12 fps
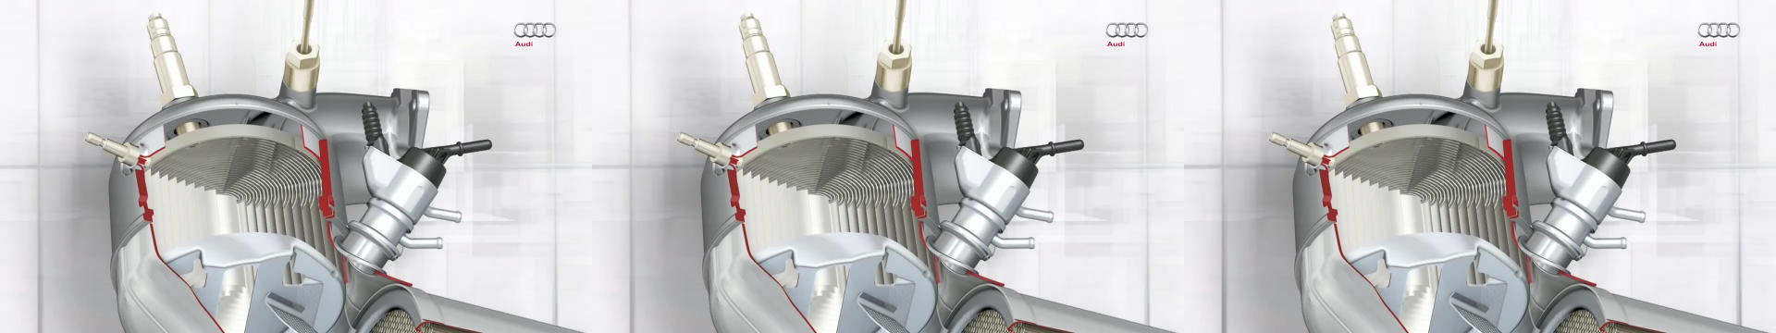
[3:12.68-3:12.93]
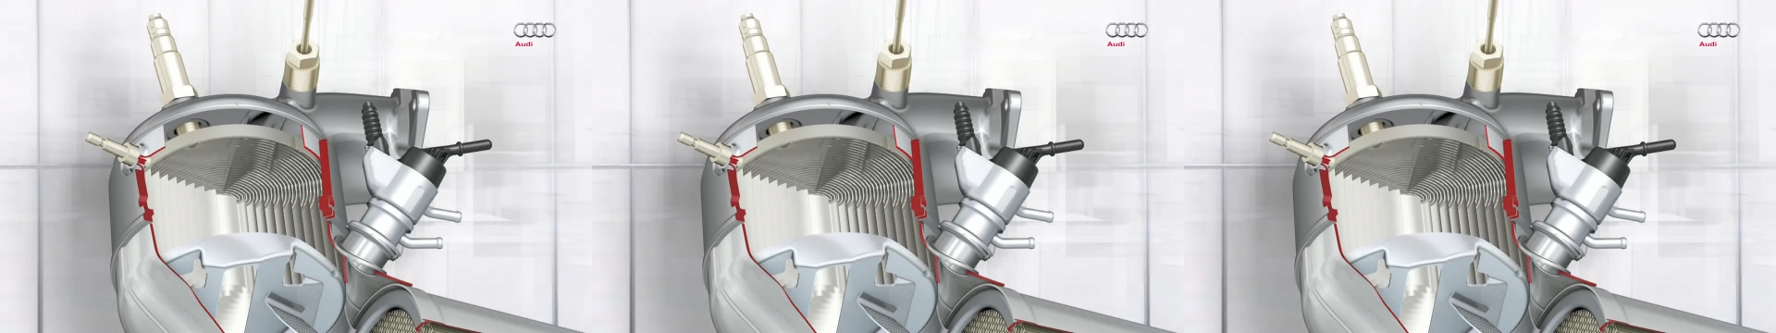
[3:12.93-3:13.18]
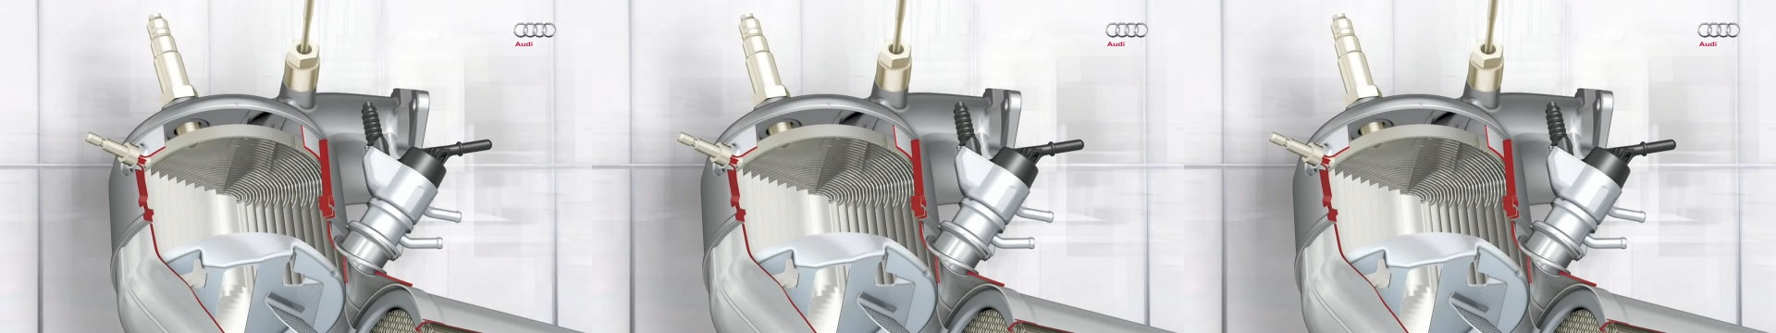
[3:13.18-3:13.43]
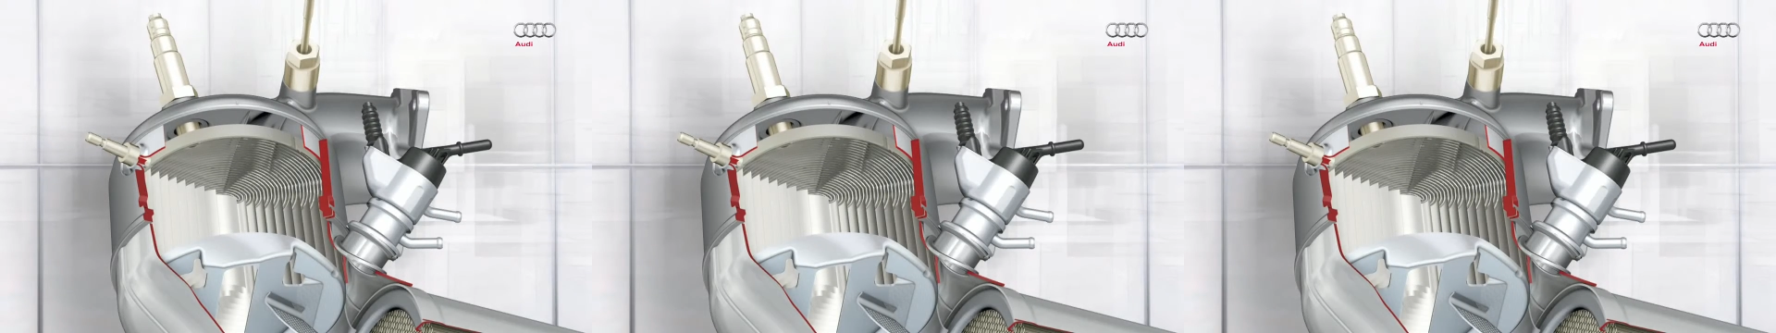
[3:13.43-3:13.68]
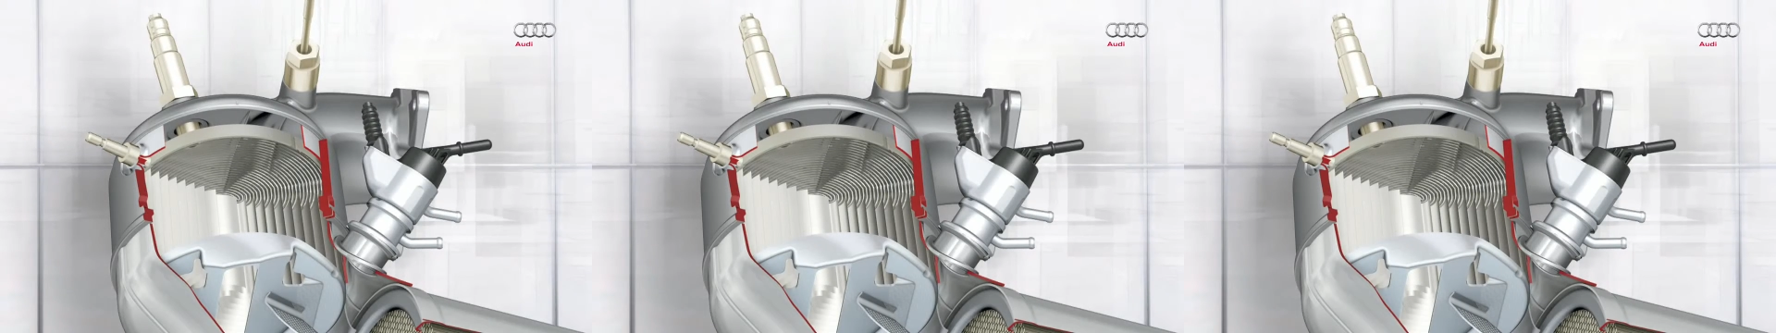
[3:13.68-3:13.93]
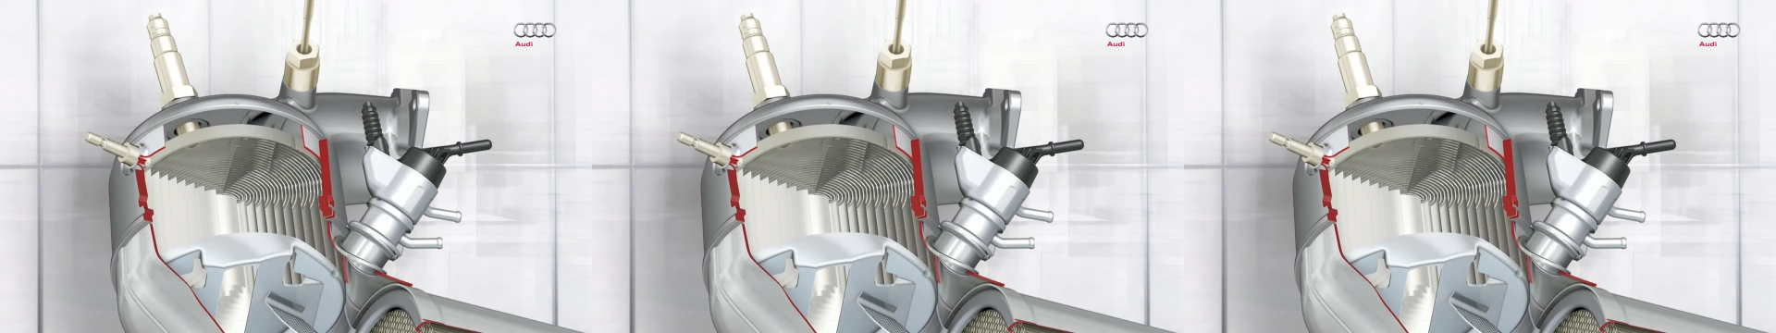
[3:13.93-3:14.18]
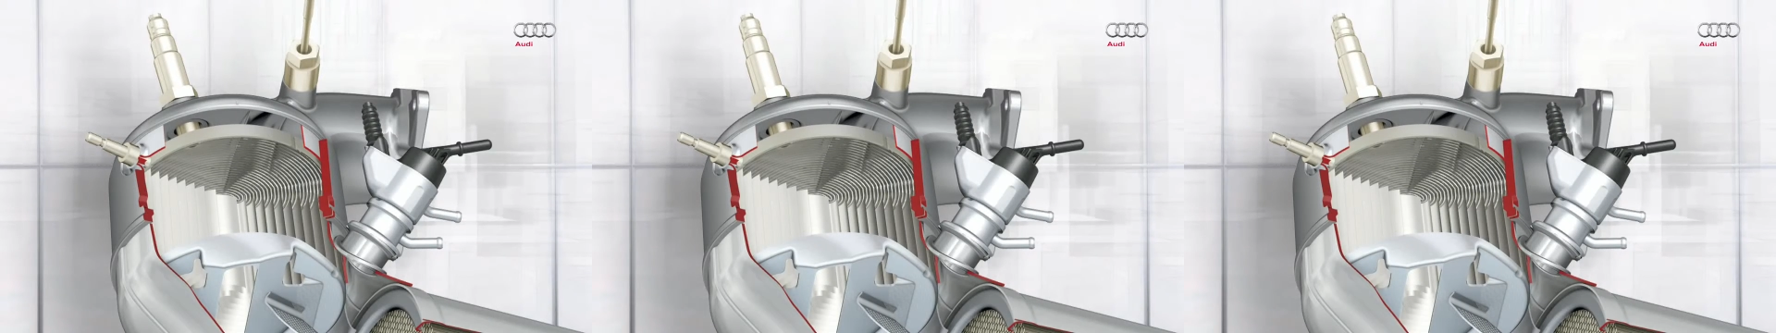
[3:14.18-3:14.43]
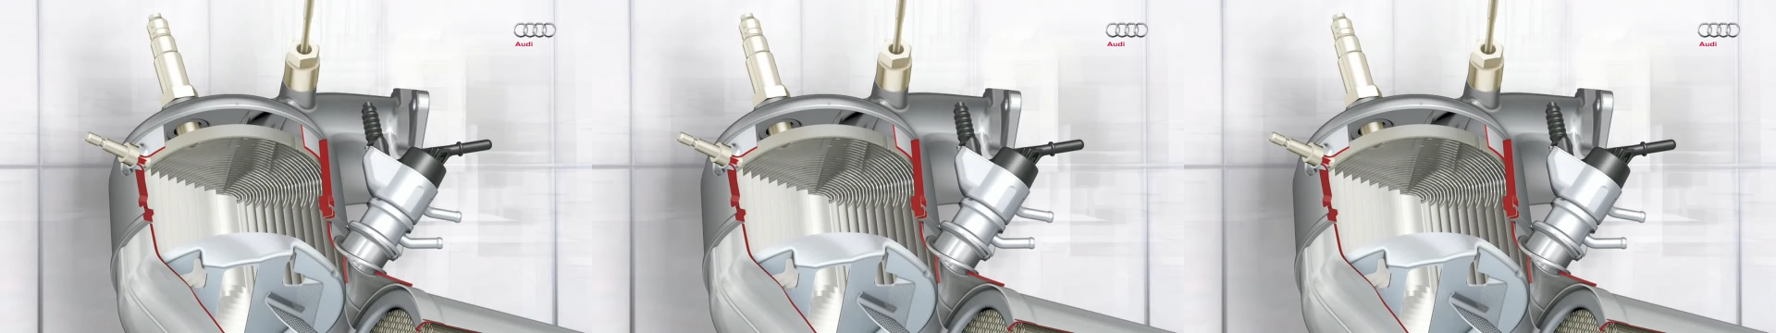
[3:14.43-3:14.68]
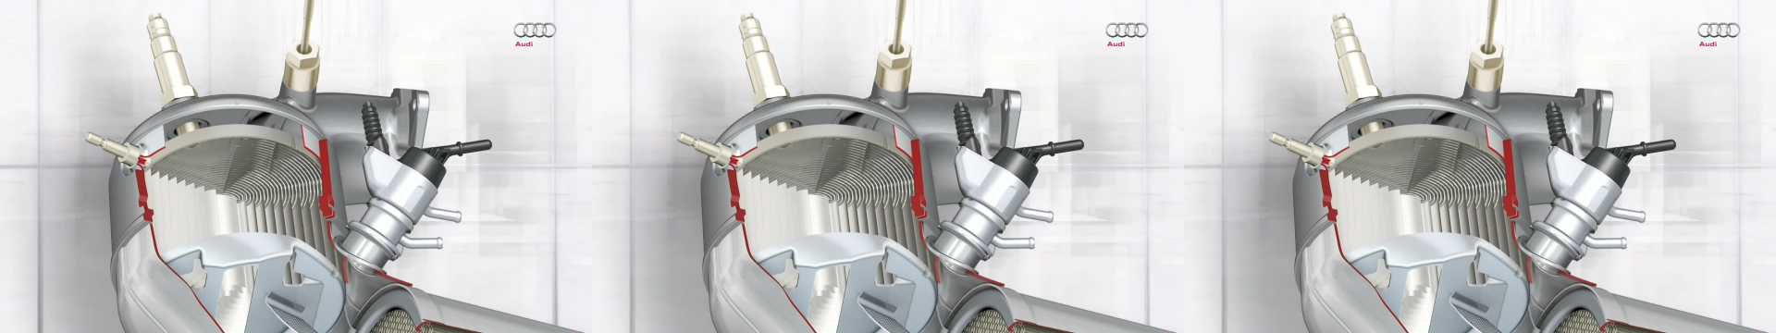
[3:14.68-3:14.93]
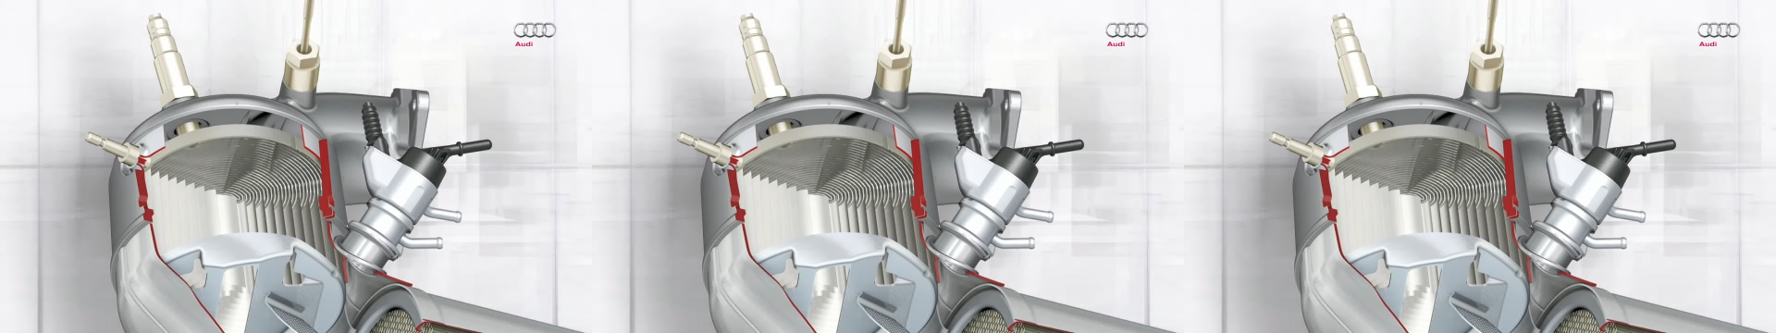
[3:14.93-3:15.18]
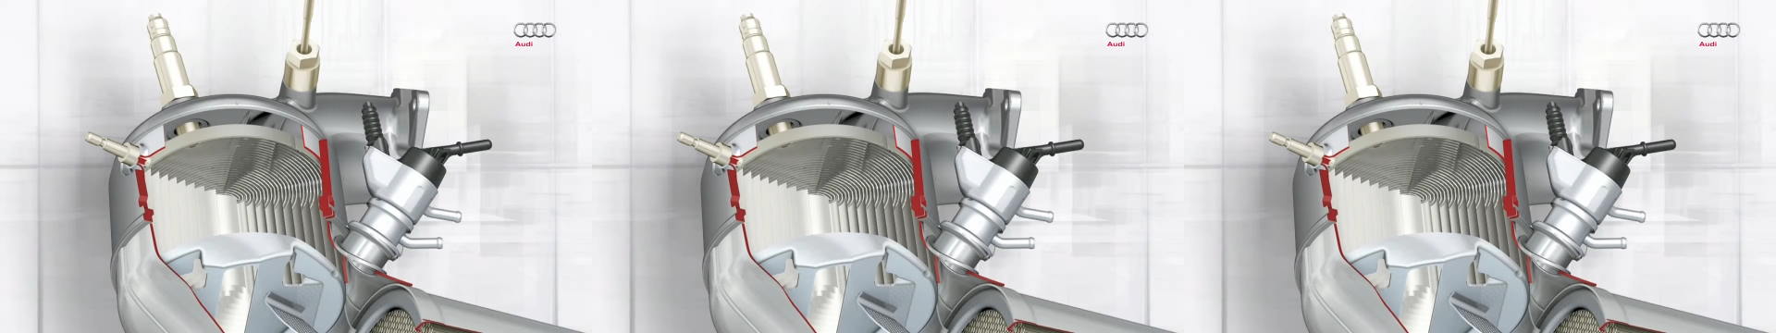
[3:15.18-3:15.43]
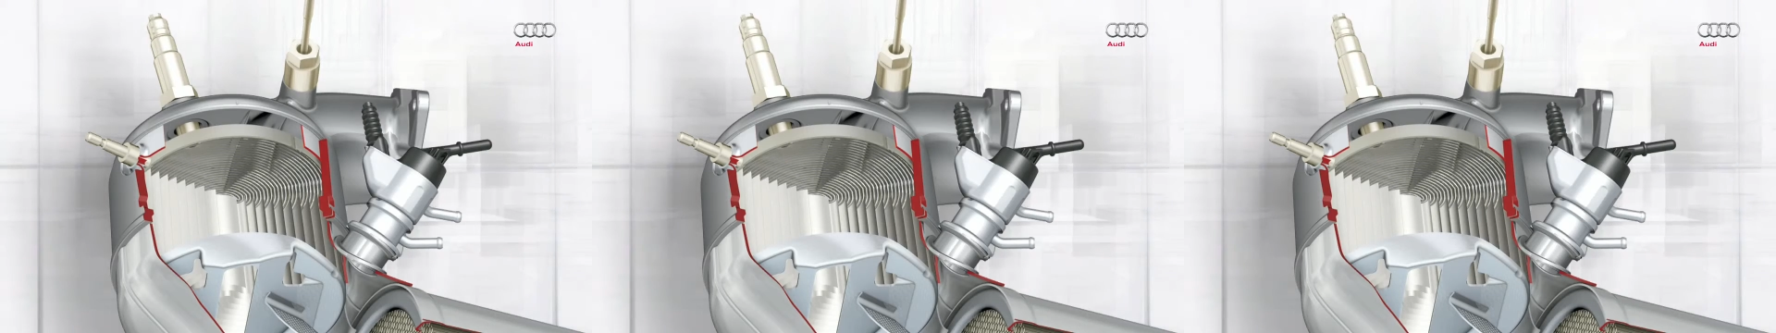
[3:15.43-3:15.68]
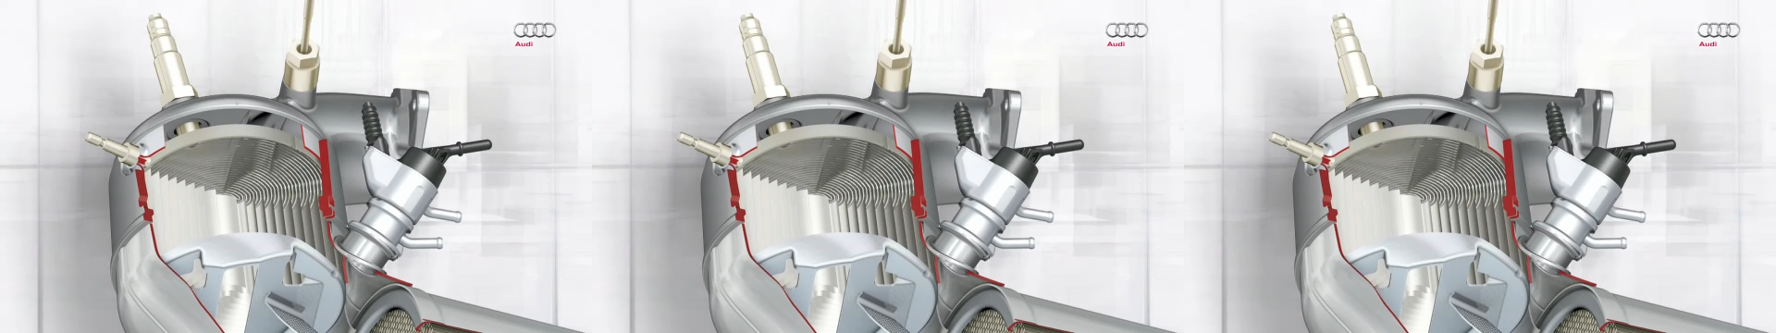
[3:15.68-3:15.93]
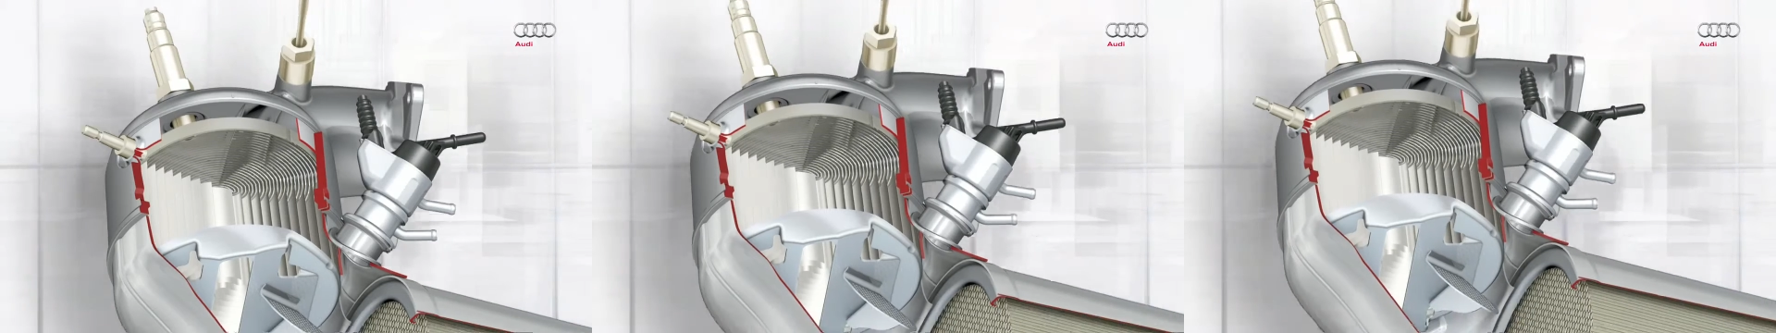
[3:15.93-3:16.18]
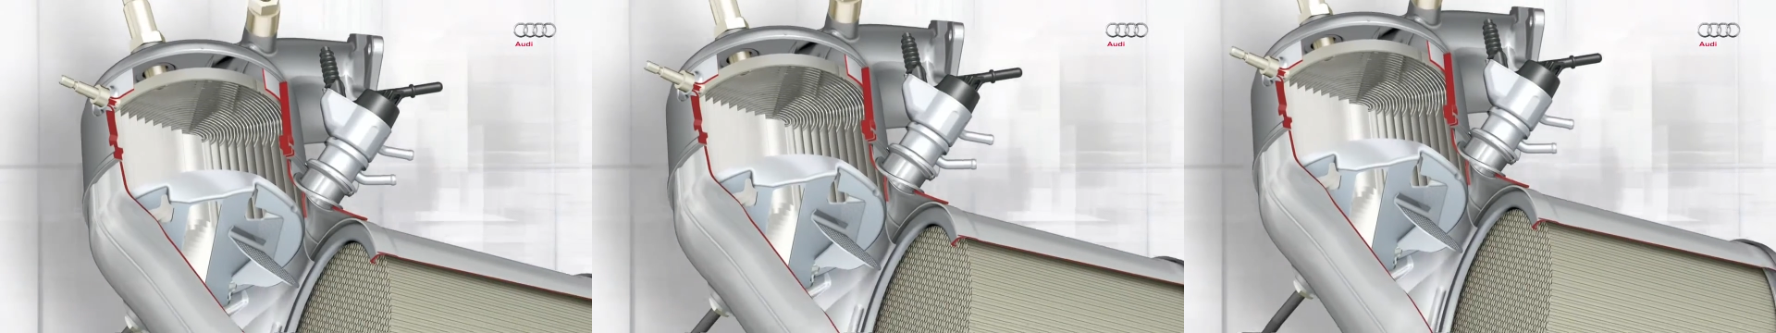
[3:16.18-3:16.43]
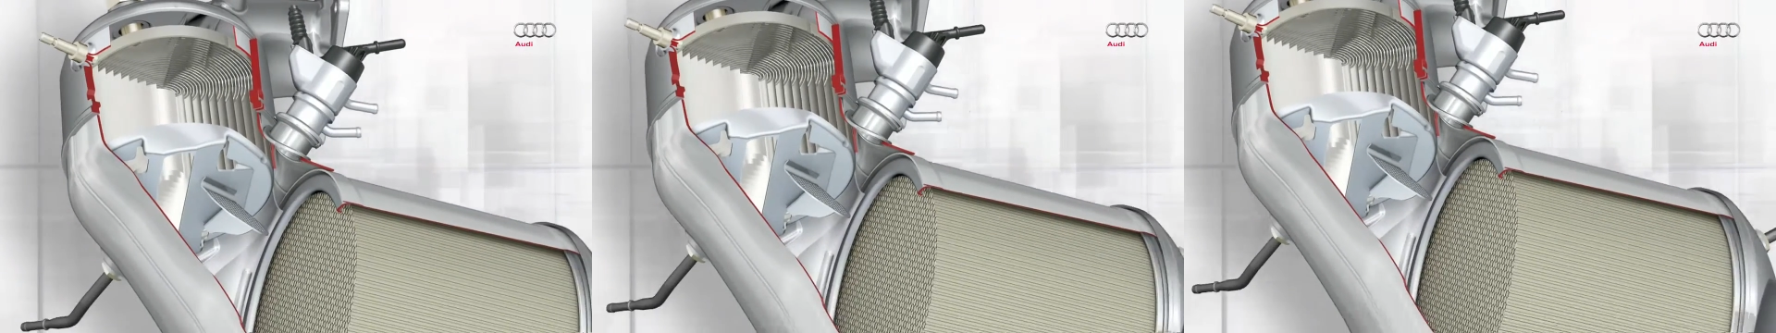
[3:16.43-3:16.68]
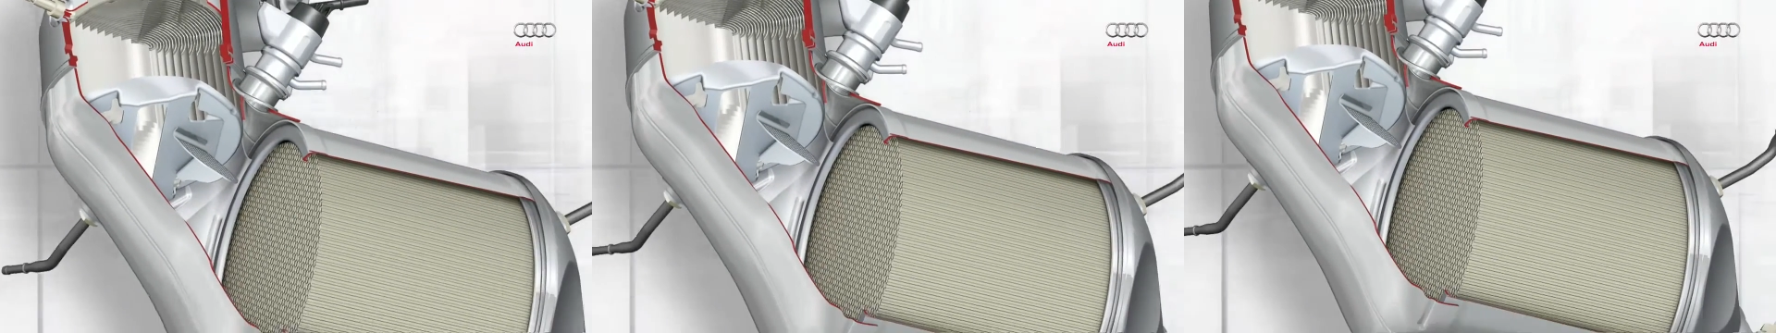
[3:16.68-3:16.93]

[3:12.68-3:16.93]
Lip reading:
No face is visible, so there are no lips to read.